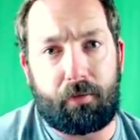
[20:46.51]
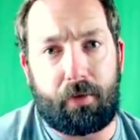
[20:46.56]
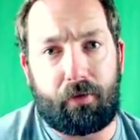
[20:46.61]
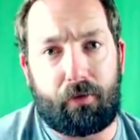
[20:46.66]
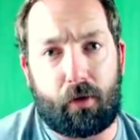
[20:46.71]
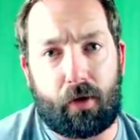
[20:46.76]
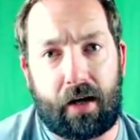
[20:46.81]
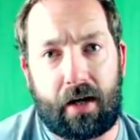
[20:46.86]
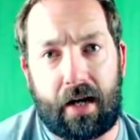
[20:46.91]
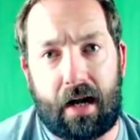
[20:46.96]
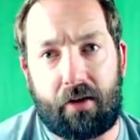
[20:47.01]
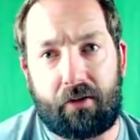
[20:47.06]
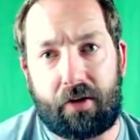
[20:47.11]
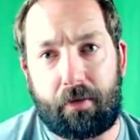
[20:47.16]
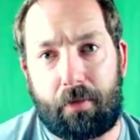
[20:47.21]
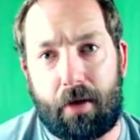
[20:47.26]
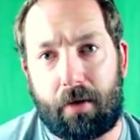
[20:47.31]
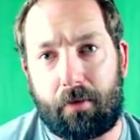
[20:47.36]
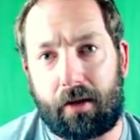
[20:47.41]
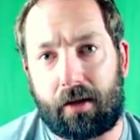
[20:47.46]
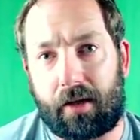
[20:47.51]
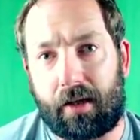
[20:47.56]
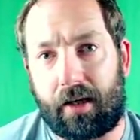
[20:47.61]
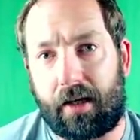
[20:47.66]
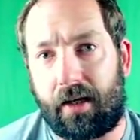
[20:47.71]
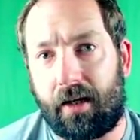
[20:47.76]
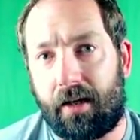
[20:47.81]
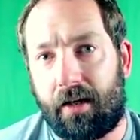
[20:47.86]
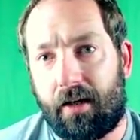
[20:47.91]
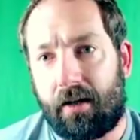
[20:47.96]
before he announced it
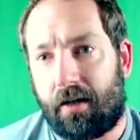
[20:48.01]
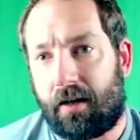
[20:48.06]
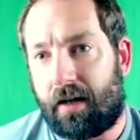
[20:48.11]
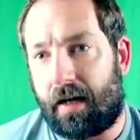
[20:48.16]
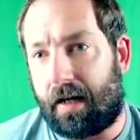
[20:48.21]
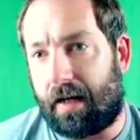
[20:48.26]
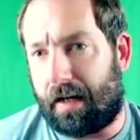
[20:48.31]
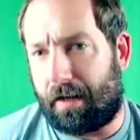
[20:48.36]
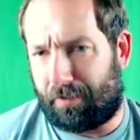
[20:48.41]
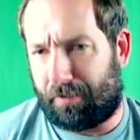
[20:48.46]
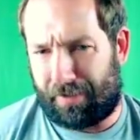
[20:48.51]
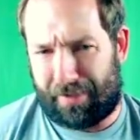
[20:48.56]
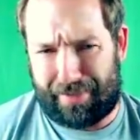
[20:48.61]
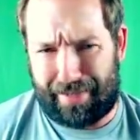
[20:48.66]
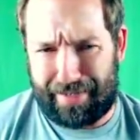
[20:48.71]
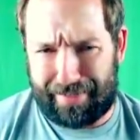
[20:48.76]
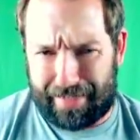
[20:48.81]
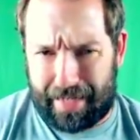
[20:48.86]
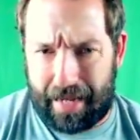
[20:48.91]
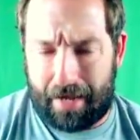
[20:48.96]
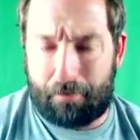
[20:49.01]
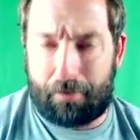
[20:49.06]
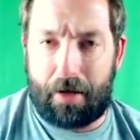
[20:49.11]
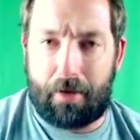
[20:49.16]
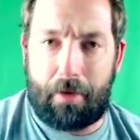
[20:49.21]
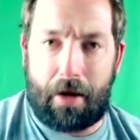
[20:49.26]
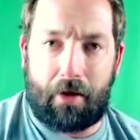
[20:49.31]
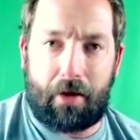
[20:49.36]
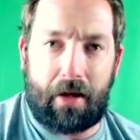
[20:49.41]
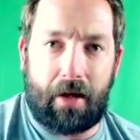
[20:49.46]
publicly, and I was like, that can't be
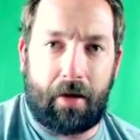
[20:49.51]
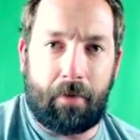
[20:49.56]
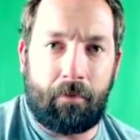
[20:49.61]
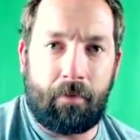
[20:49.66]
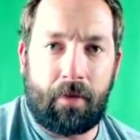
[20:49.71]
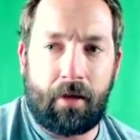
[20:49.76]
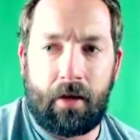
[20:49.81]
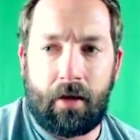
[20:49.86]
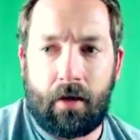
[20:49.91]
about him.